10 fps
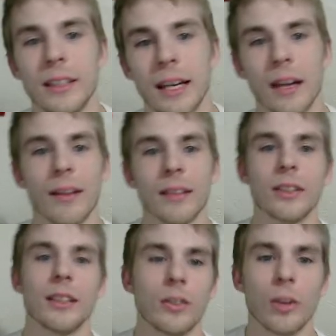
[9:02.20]
how that's
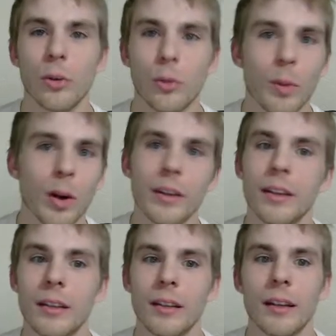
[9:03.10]
like a total
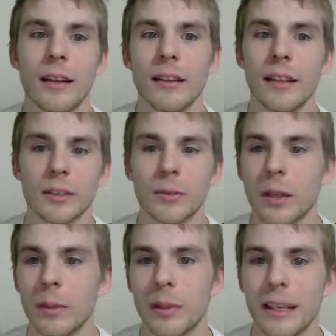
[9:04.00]
market index
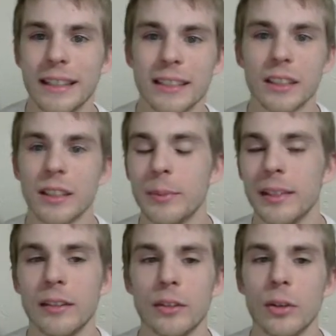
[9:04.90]
fund, but I guess it could be
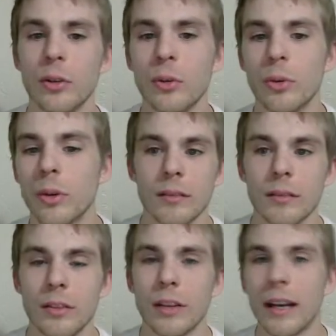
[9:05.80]
the total
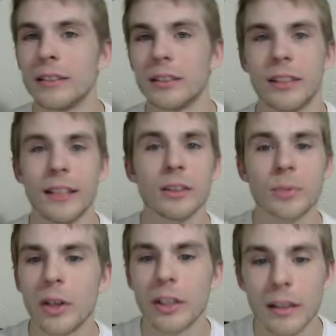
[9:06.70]
United States
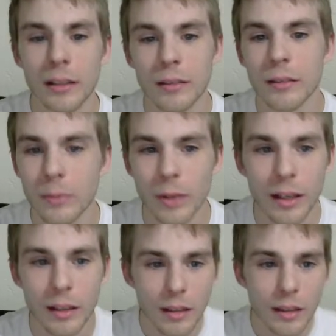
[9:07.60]
market,
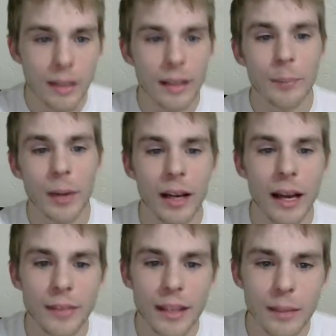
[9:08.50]
right? But
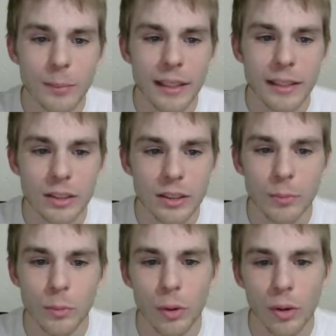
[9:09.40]
I think it means
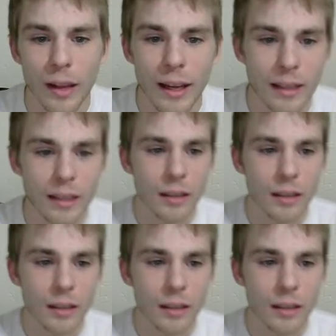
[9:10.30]
more like